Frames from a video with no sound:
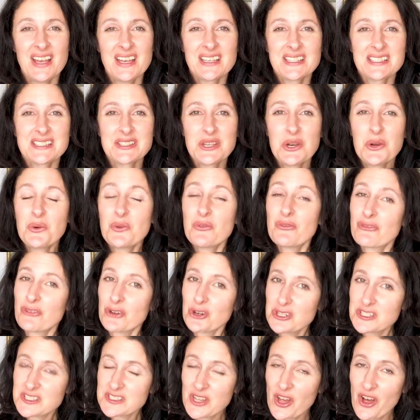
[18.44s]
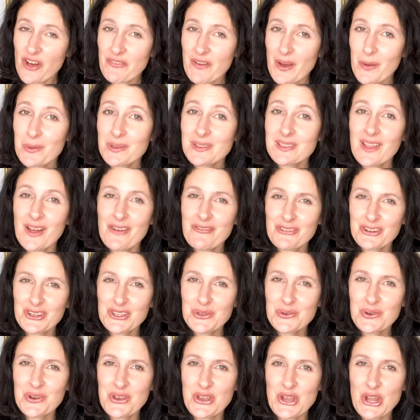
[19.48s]
So first off, I would love for you
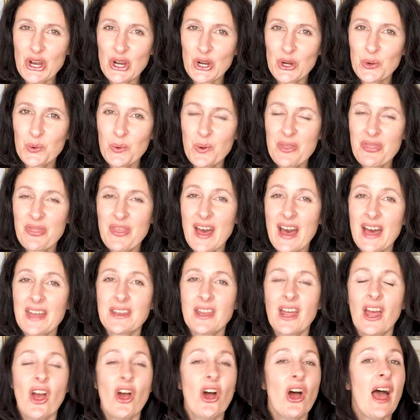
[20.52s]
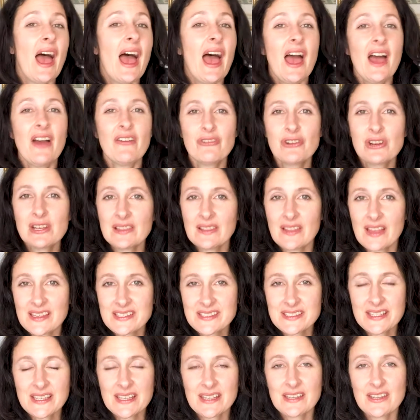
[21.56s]
to know that every
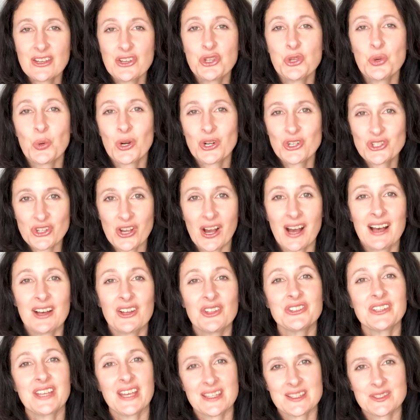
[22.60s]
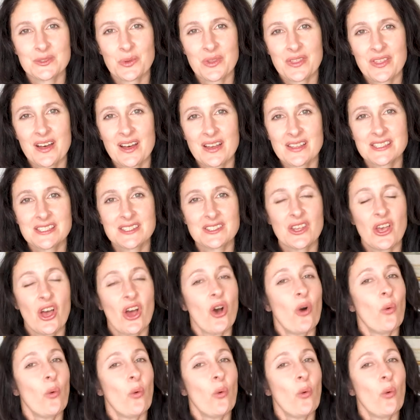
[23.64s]
lesson your child gets with us,